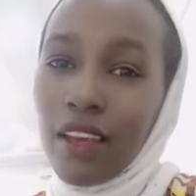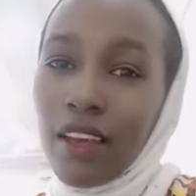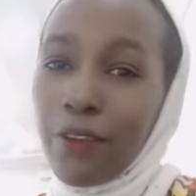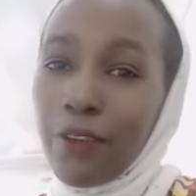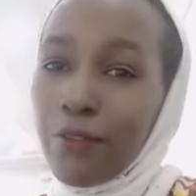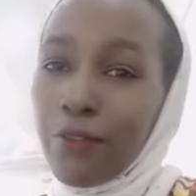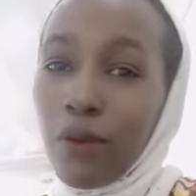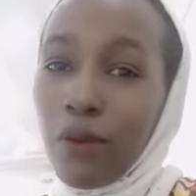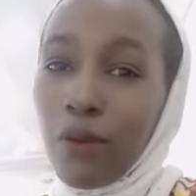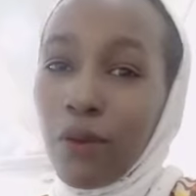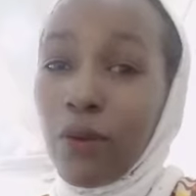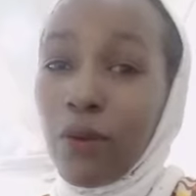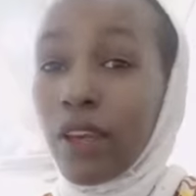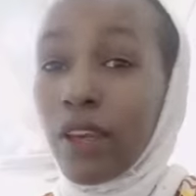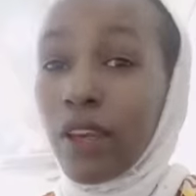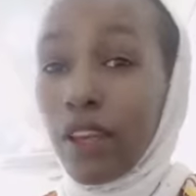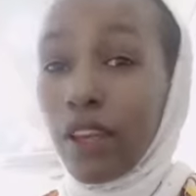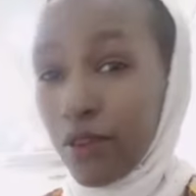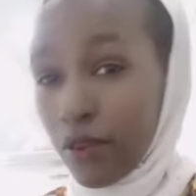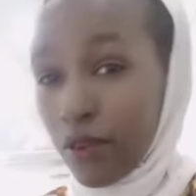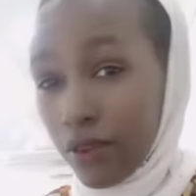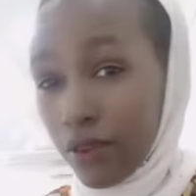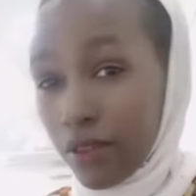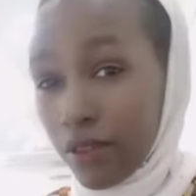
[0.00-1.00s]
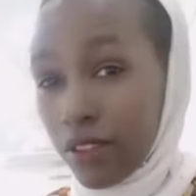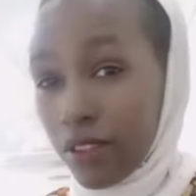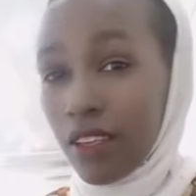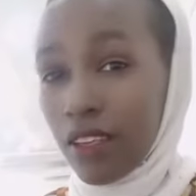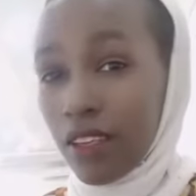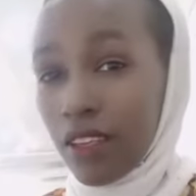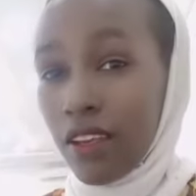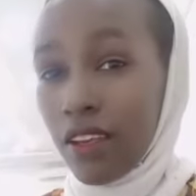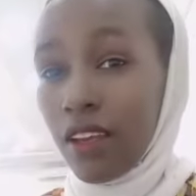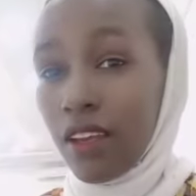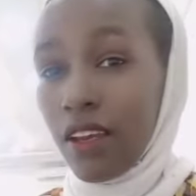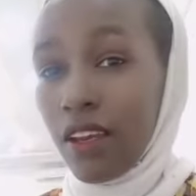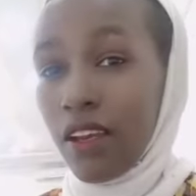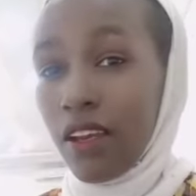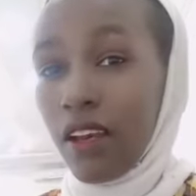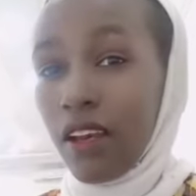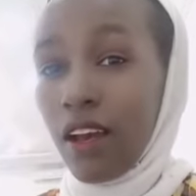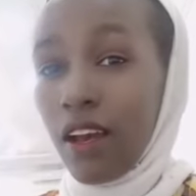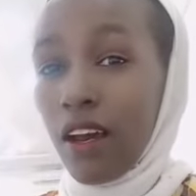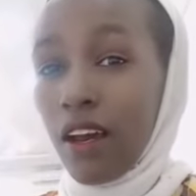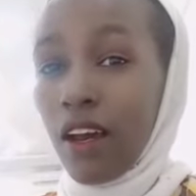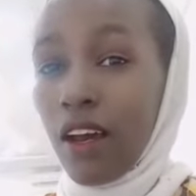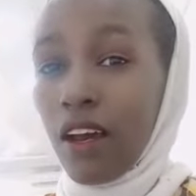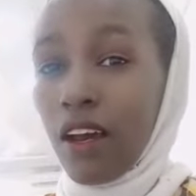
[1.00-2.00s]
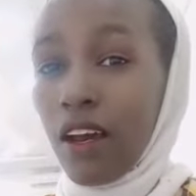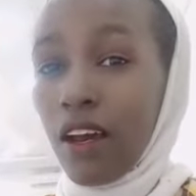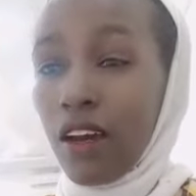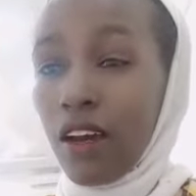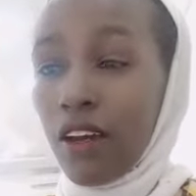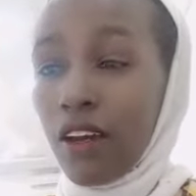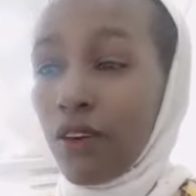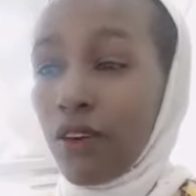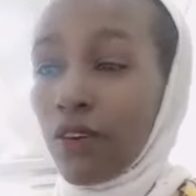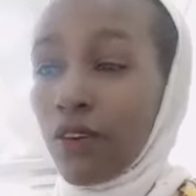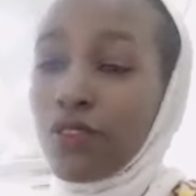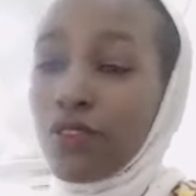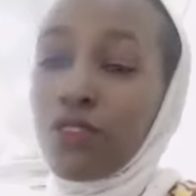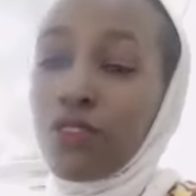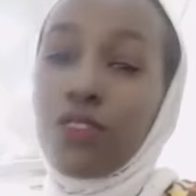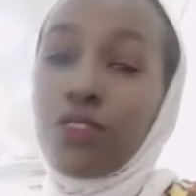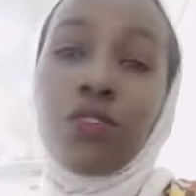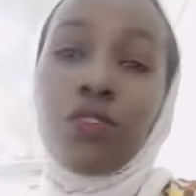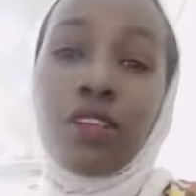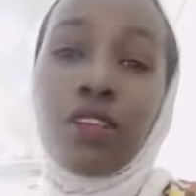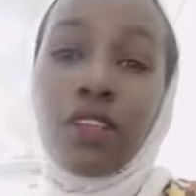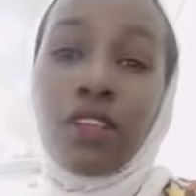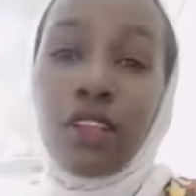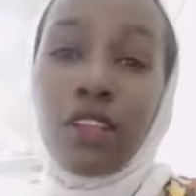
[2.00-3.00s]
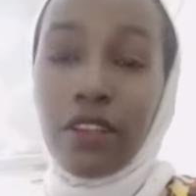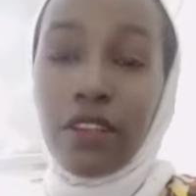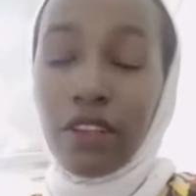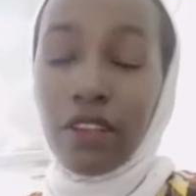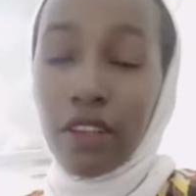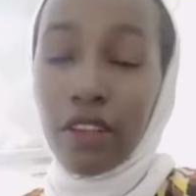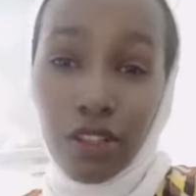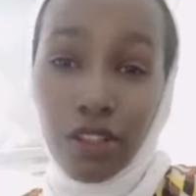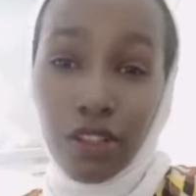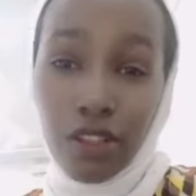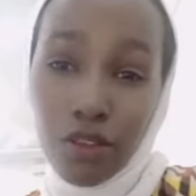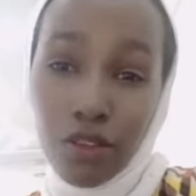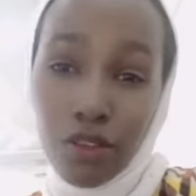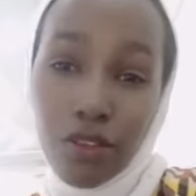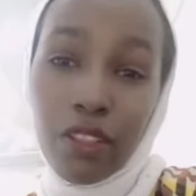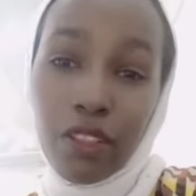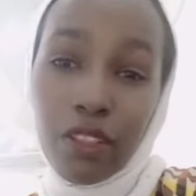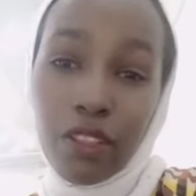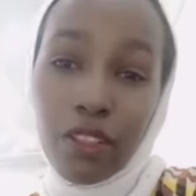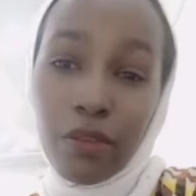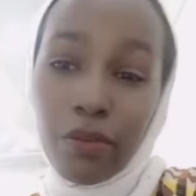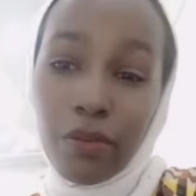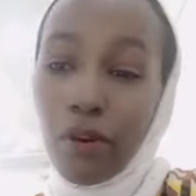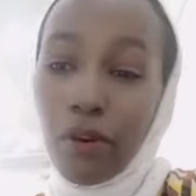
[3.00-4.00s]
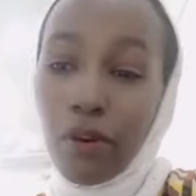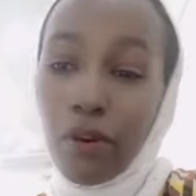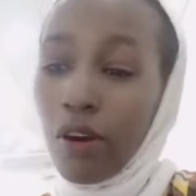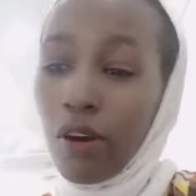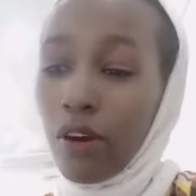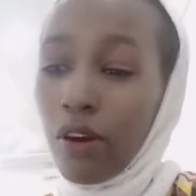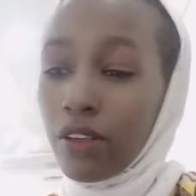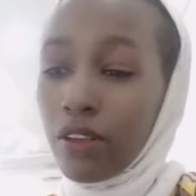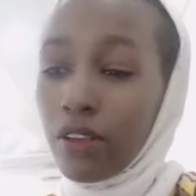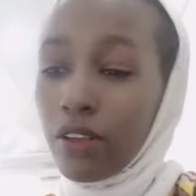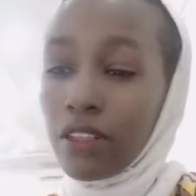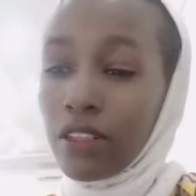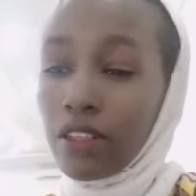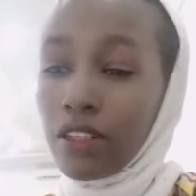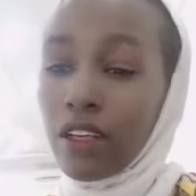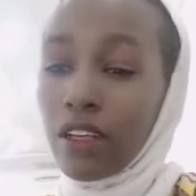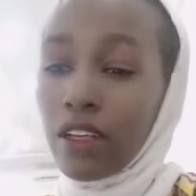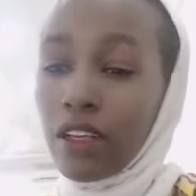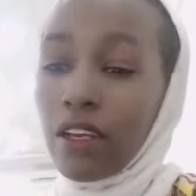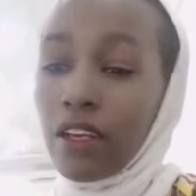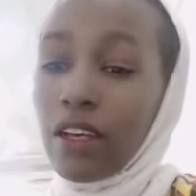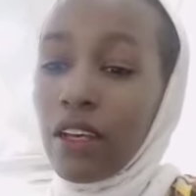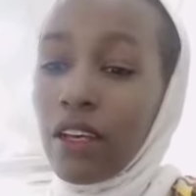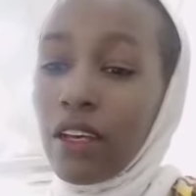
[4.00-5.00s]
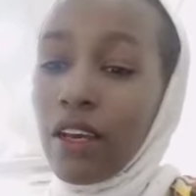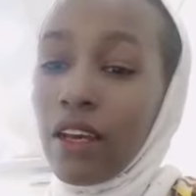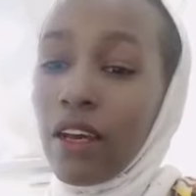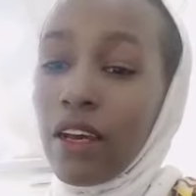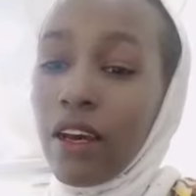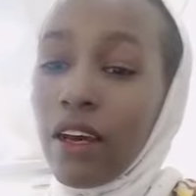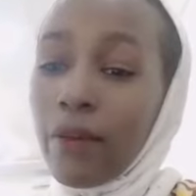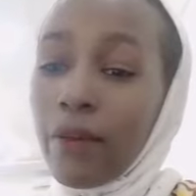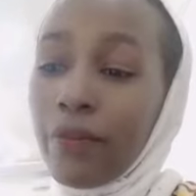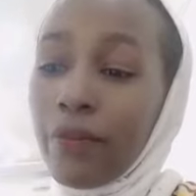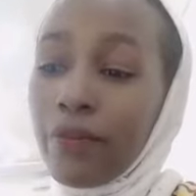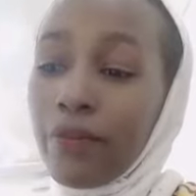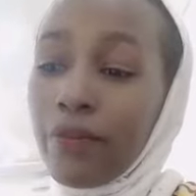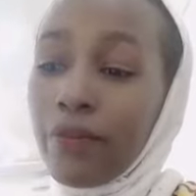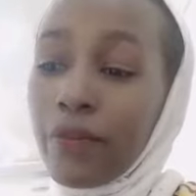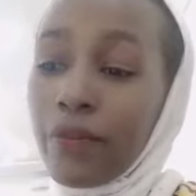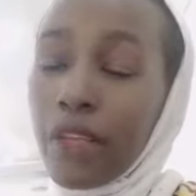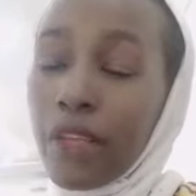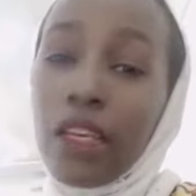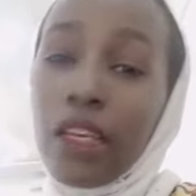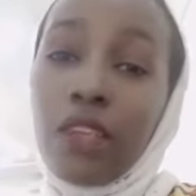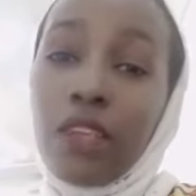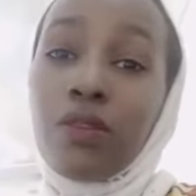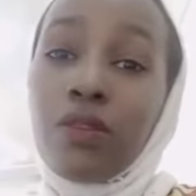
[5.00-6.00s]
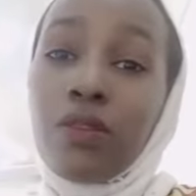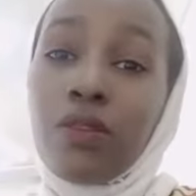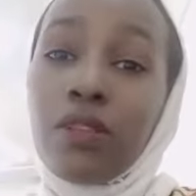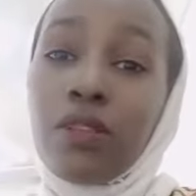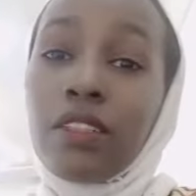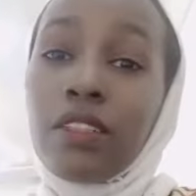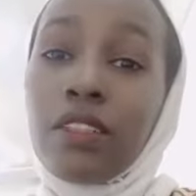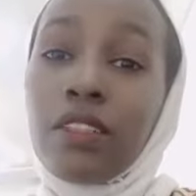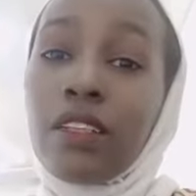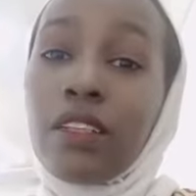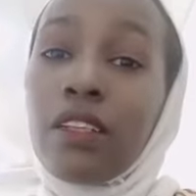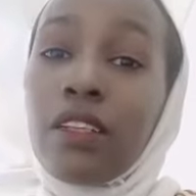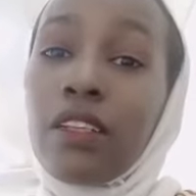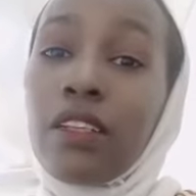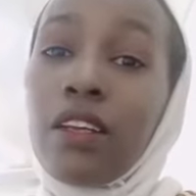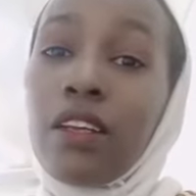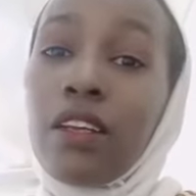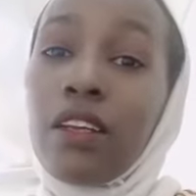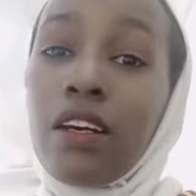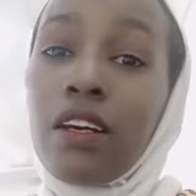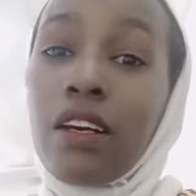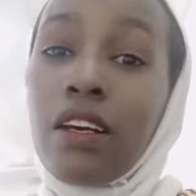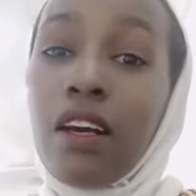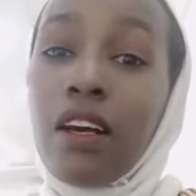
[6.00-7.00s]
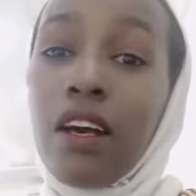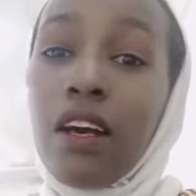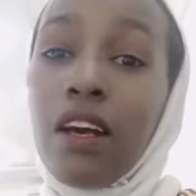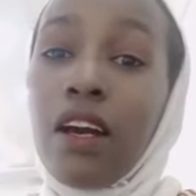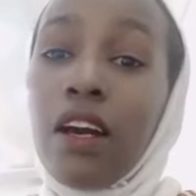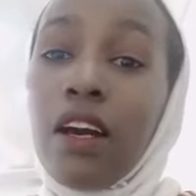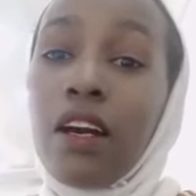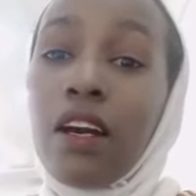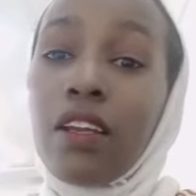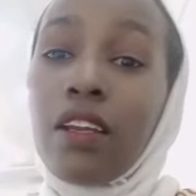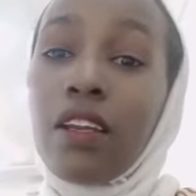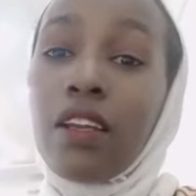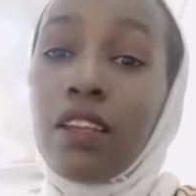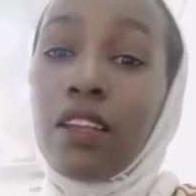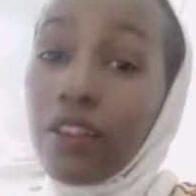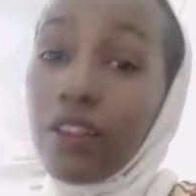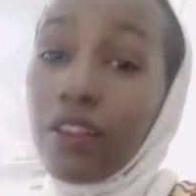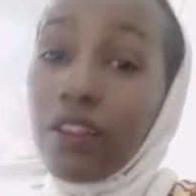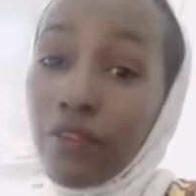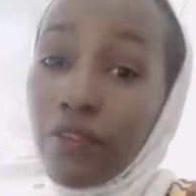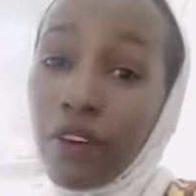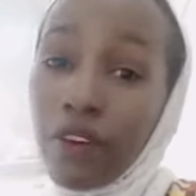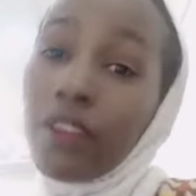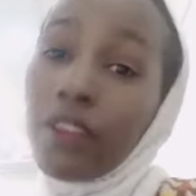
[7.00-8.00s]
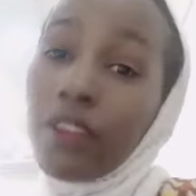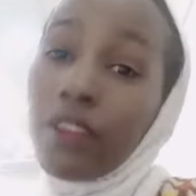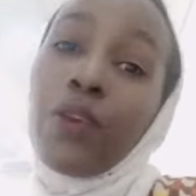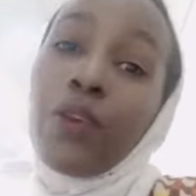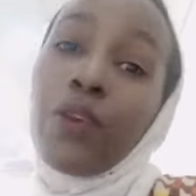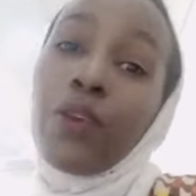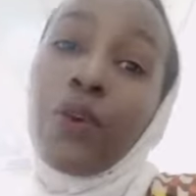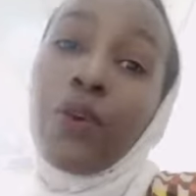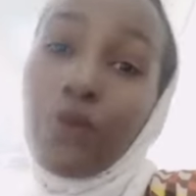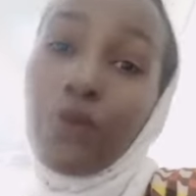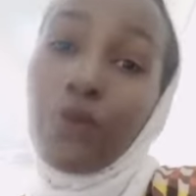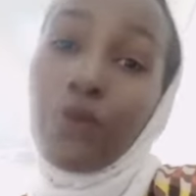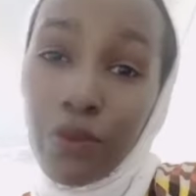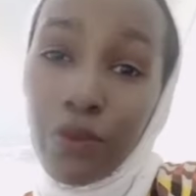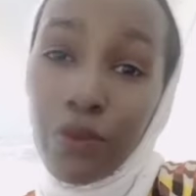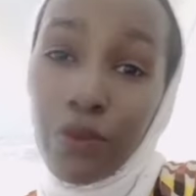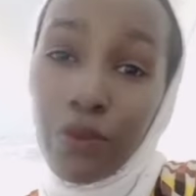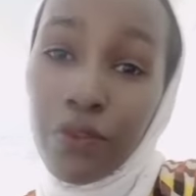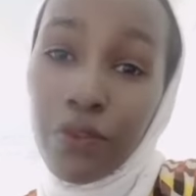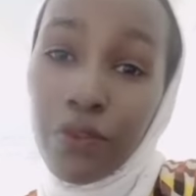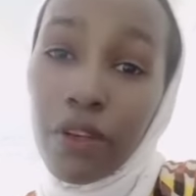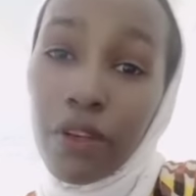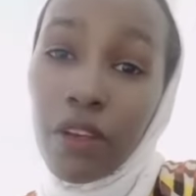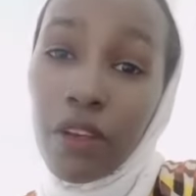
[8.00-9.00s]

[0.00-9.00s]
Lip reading: I feel we cannot continue in a relationship, or I cannot still live under your roof.